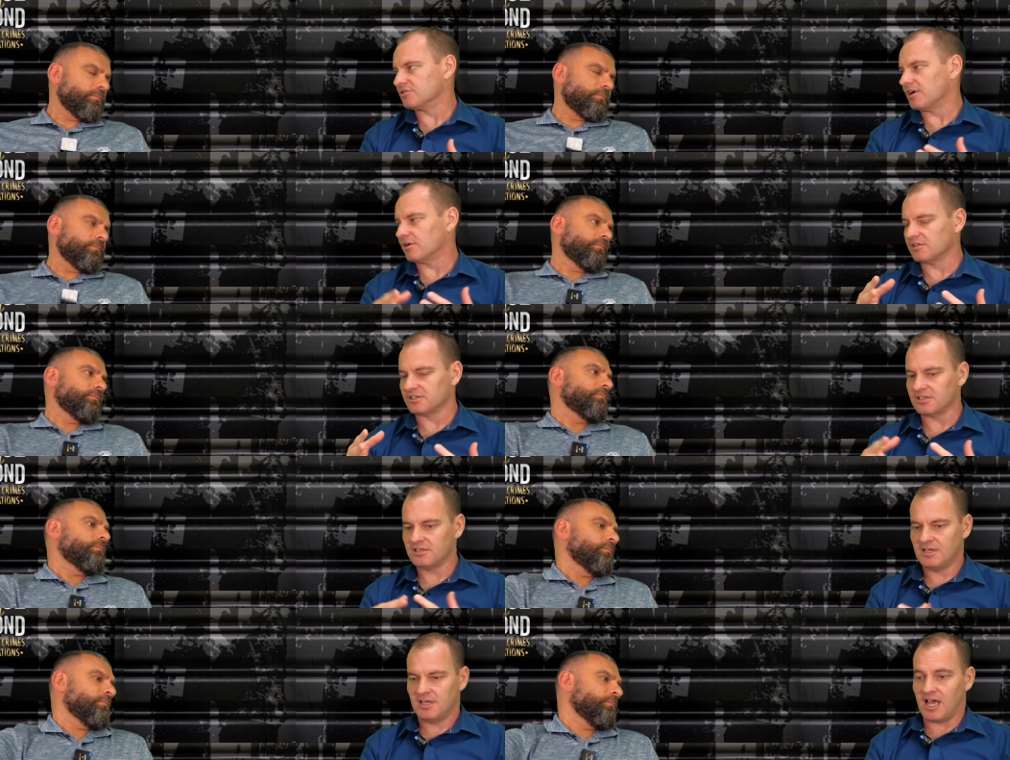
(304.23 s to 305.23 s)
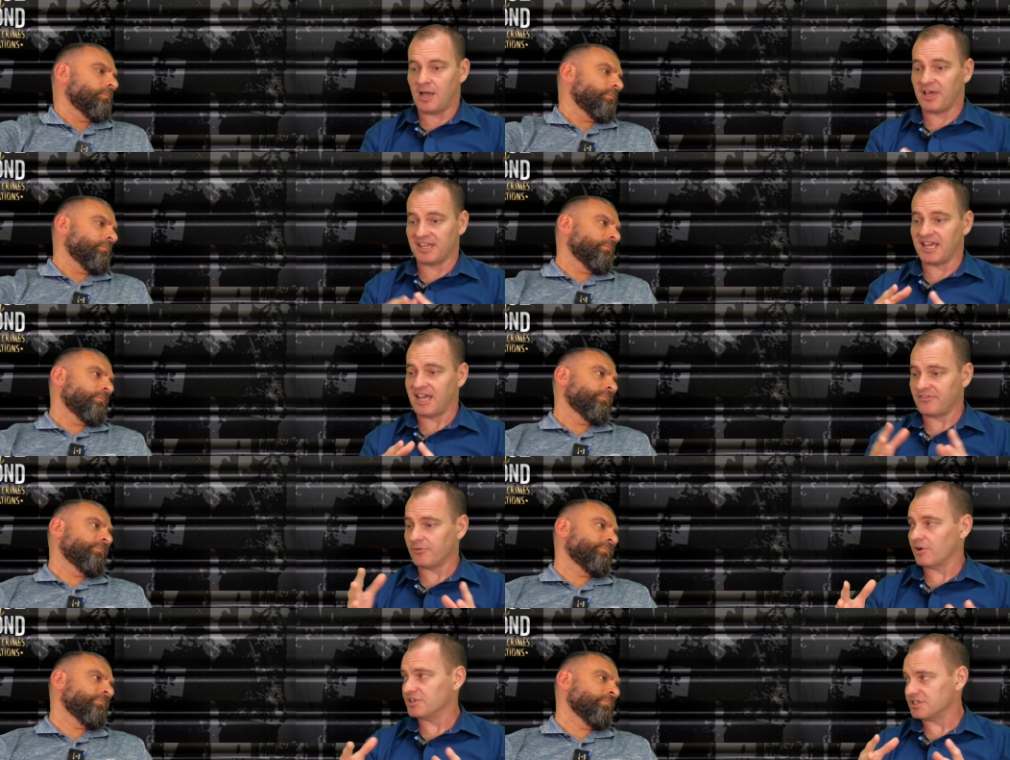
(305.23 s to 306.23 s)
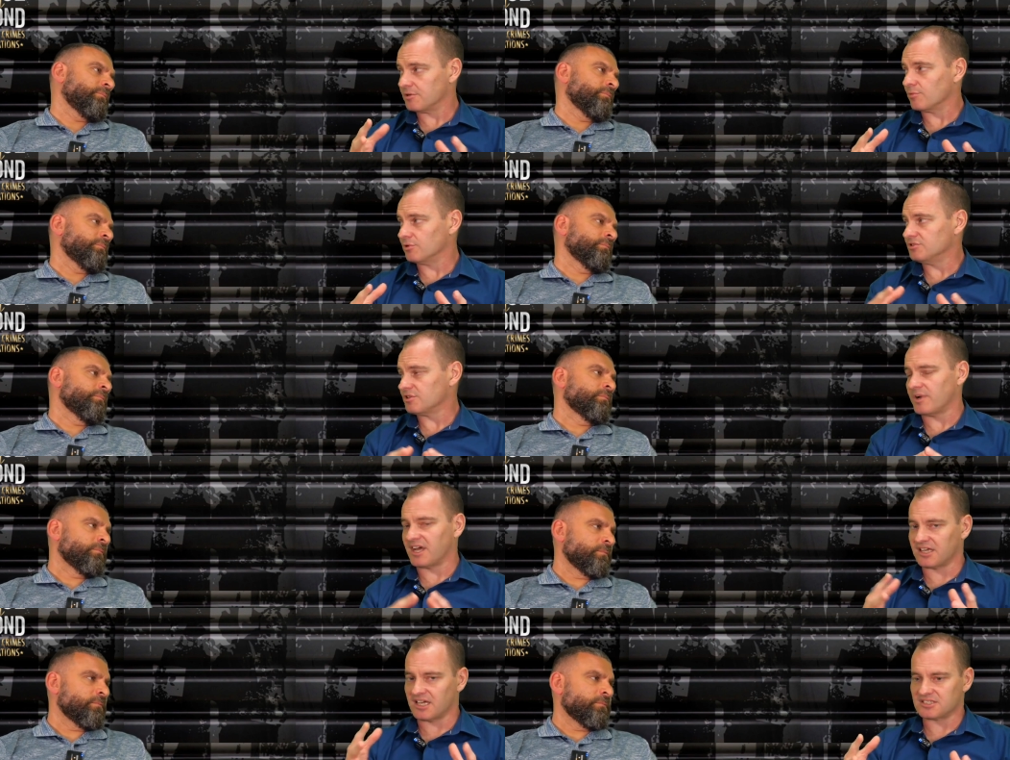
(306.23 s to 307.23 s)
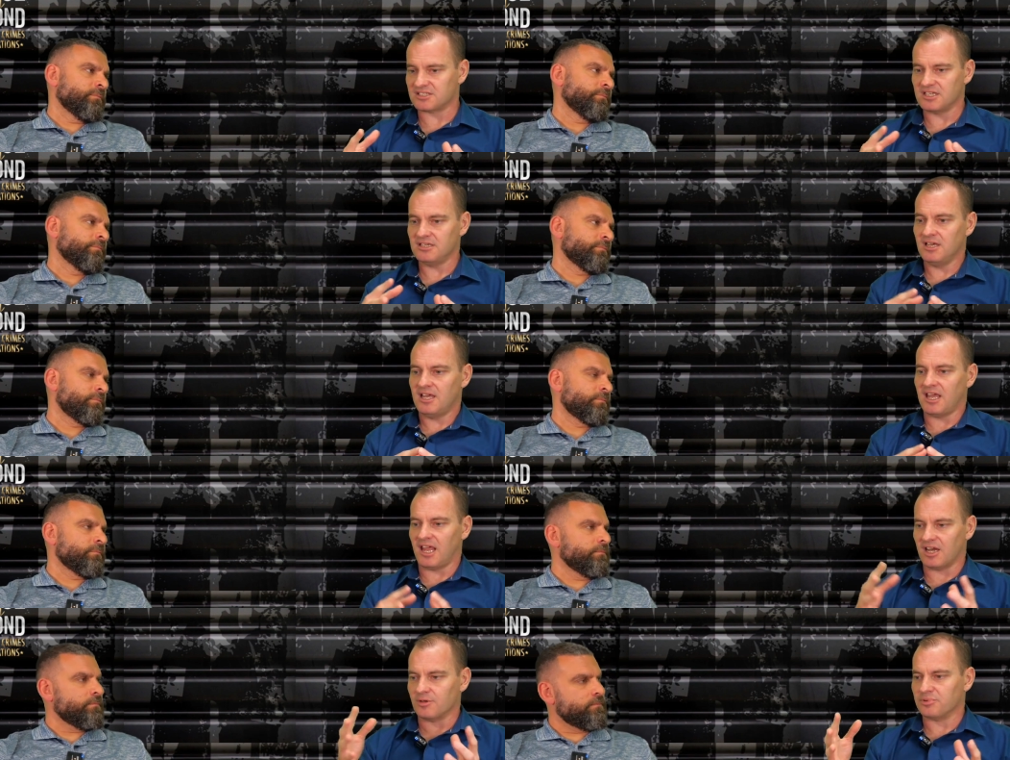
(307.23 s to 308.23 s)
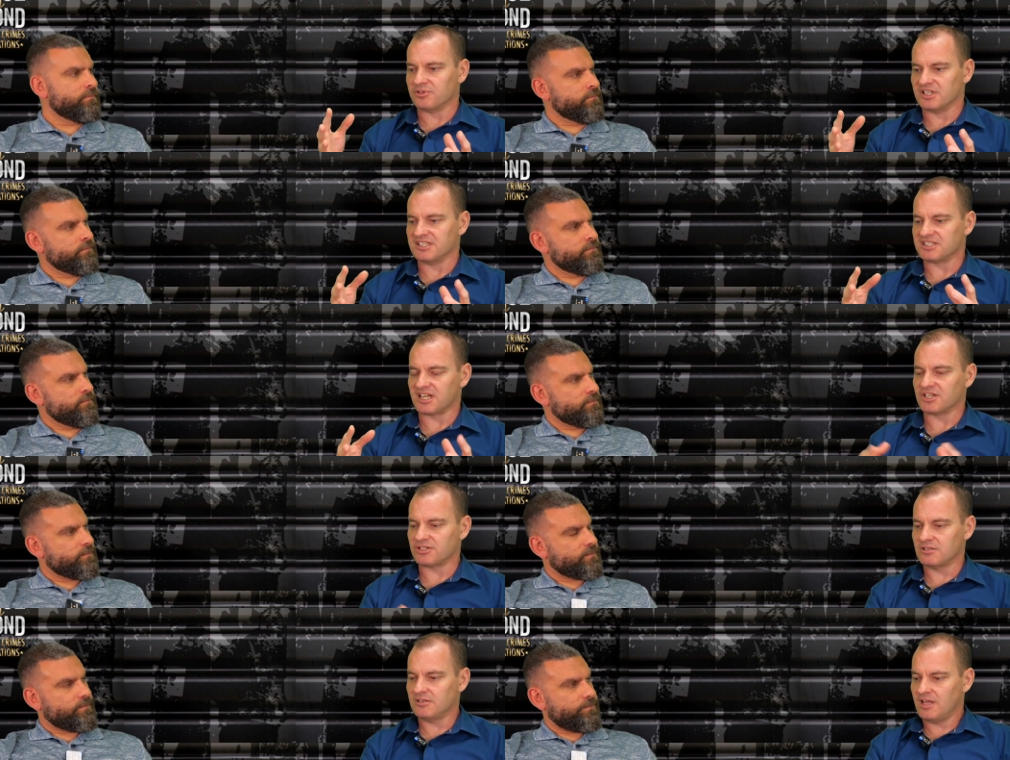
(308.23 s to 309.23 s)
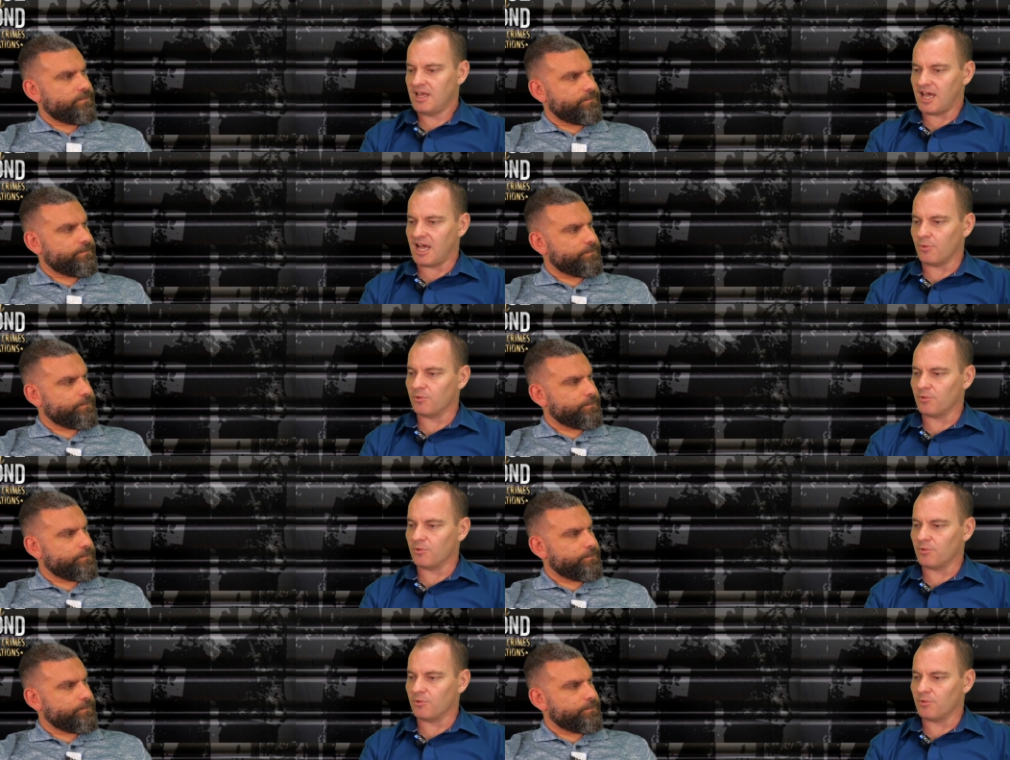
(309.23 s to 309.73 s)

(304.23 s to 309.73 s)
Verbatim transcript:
Speaker 1: Strait Islander, um, and they have their own set of rules around custody in a police station. Uh,